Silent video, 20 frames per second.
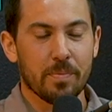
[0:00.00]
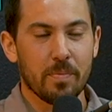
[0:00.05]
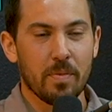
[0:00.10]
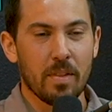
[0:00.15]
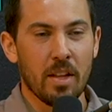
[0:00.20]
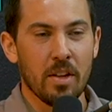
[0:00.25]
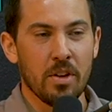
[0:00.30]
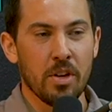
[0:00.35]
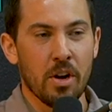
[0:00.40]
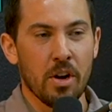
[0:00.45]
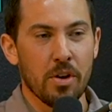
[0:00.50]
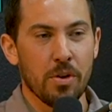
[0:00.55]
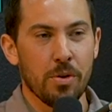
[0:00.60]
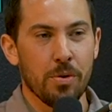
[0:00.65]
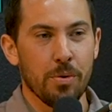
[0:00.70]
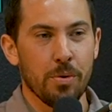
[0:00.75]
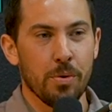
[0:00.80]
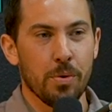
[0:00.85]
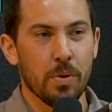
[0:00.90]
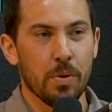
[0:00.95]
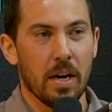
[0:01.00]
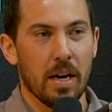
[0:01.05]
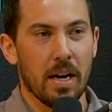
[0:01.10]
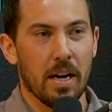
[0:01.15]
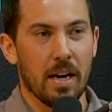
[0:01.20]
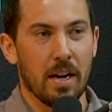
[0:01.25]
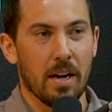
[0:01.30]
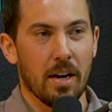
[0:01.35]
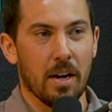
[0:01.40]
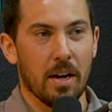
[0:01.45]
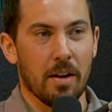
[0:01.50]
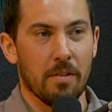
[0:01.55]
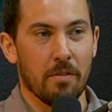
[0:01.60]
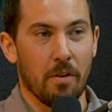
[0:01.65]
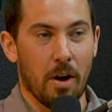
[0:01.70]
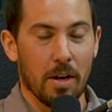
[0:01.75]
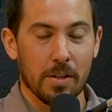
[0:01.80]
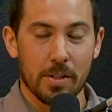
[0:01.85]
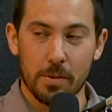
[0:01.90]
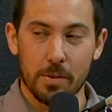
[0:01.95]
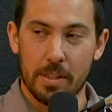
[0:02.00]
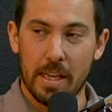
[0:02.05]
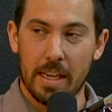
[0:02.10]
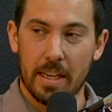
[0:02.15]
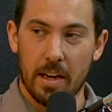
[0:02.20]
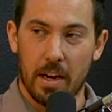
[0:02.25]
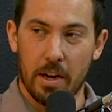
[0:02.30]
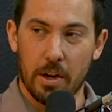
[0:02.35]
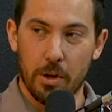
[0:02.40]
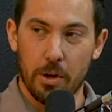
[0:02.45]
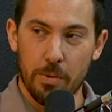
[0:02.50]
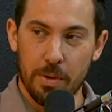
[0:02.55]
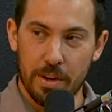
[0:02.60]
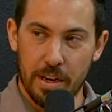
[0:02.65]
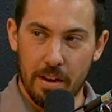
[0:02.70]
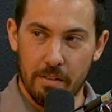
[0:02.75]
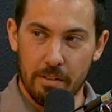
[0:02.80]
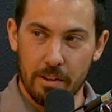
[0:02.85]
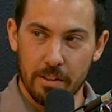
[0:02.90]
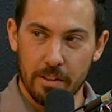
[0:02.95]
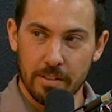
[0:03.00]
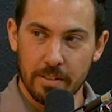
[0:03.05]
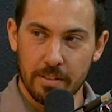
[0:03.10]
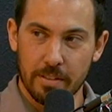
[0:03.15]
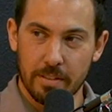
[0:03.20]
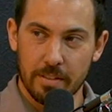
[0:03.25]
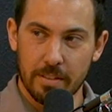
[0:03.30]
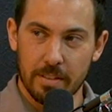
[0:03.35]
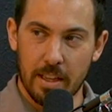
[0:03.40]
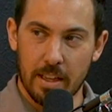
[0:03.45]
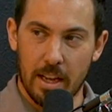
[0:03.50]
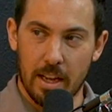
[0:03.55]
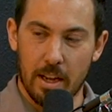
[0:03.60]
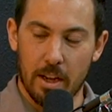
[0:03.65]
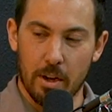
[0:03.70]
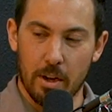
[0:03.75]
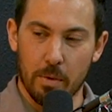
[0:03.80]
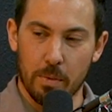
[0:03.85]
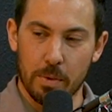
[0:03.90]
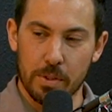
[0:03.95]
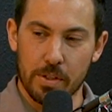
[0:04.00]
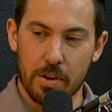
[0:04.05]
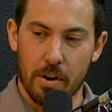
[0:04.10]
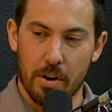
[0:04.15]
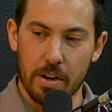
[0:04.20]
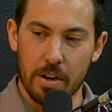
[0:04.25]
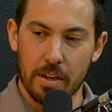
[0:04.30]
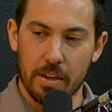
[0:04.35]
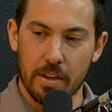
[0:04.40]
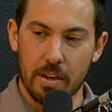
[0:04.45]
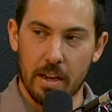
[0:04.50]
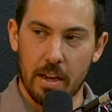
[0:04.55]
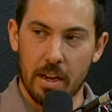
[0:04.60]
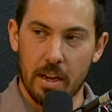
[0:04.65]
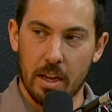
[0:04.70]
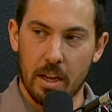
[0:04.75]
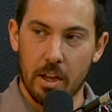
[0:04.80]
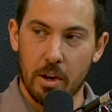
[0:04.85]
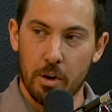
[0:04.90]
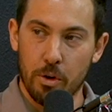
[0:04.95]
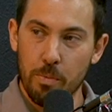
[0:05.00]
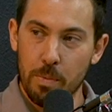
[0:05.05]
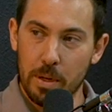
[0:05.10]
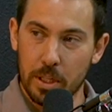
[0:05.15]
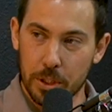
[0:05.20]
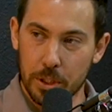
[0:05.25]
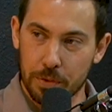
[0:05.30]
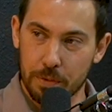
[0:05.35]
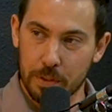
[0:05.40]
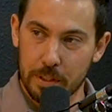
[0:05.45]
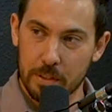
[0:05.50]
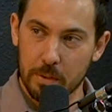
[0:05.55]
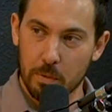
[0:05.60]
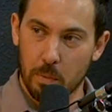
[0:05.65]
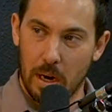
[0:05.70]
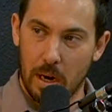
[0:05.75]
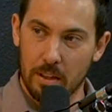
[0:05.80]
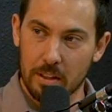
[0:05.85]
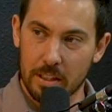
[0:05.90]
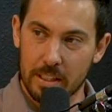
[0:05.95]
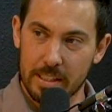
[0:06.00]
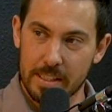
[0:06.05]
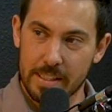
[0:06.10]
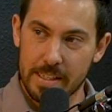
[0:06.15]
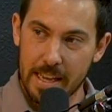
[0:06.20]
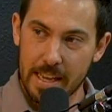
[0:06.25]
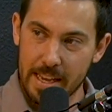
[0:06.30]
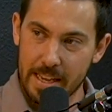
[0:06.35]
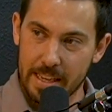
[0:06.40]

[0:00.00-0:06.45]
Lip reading: You have also taken on a new endeavor. Yeah. With starting a new ministry while it is day.